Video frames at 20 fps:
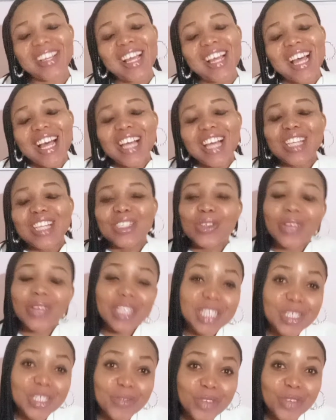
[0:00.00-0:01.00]
So in this
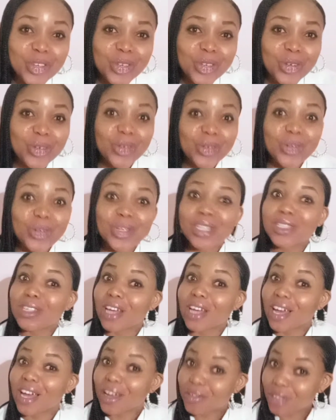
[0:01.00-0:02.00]
video, you're going to have
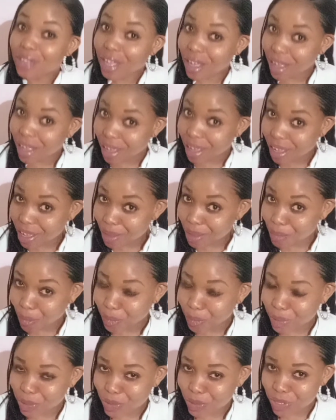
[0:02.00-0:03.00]
that aha moment
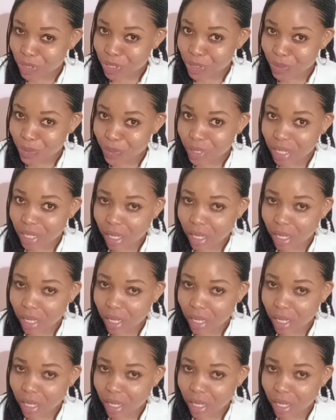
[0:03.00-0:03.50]
when you'll be like,